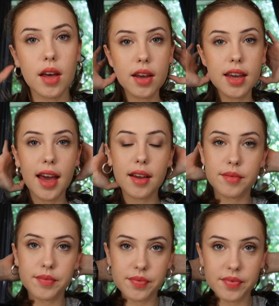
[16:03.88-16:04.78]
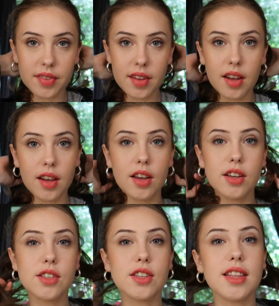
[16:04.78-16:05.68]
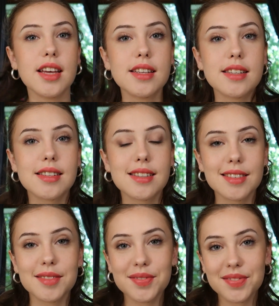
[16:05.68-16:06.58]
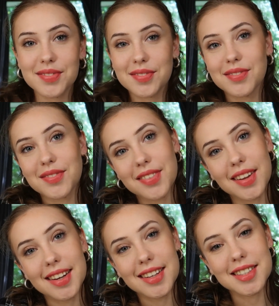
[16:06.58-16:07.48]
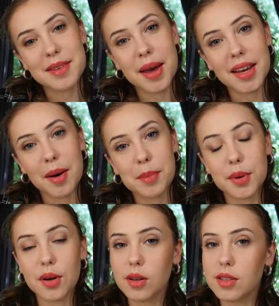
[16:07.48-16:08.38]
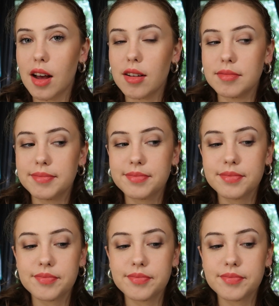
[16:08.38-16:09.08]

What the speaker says: Okay, so this is the makeup all done.